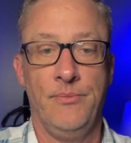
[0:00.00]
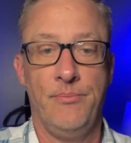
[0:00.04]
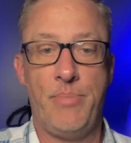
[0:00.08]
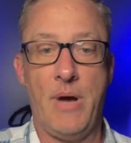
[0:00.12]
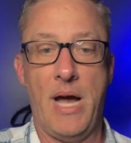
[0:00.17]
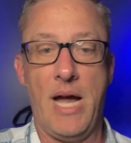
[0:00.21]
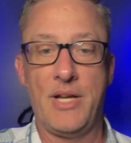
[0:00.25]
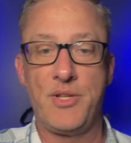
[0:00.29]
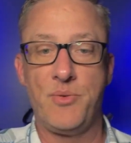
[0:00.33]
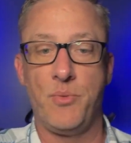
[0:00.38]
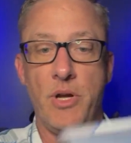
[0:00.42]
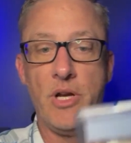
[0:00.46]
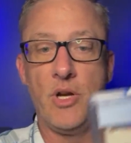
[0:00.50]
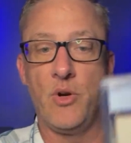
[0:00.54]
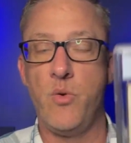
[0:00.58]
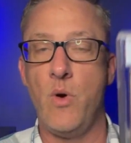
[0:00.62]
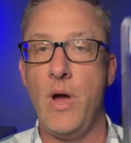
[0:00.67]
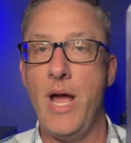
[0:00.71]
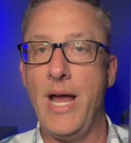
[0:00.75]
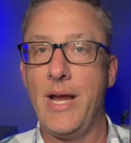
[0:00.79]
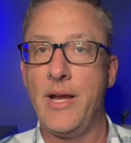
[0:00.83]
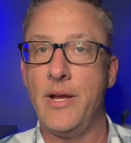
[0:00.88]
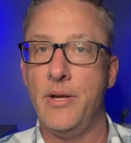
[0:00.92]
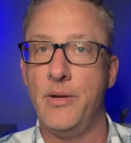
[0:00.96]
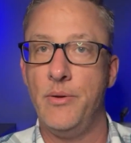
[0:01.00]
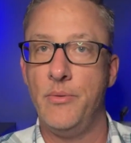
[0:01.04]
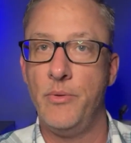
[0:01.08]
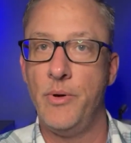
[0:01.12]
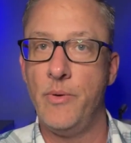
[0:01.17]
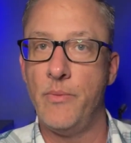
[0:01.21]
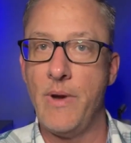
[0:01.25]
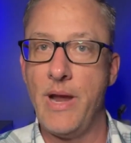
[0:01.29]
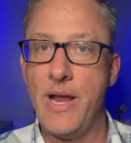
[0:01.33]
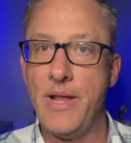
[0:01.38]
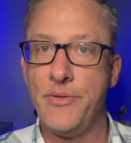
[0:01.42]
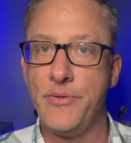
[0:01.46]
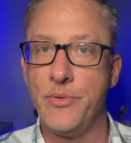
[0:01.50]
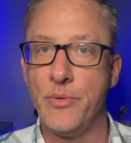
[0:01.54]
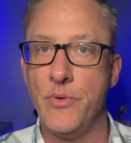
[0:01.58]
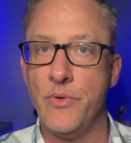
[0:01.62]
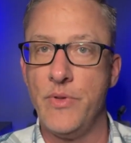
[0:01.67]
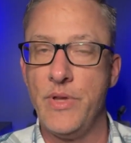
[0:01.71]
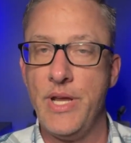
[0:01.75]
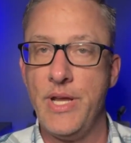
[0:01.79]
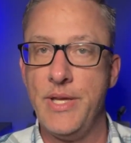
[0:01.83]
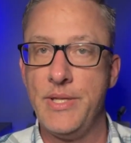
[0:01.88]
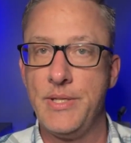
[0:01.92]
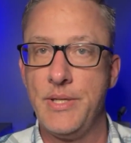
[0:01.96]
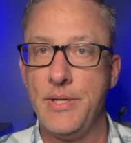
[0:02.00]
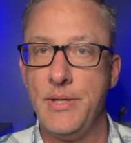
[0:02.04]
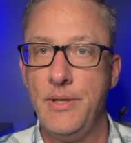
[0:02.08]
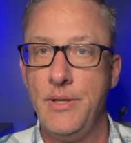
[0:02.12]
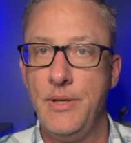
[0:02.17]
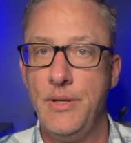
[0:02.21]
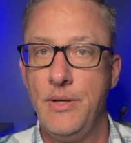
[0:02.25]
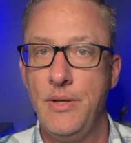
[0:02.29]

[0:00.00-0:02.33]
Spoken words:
Box went quick. We ran through these.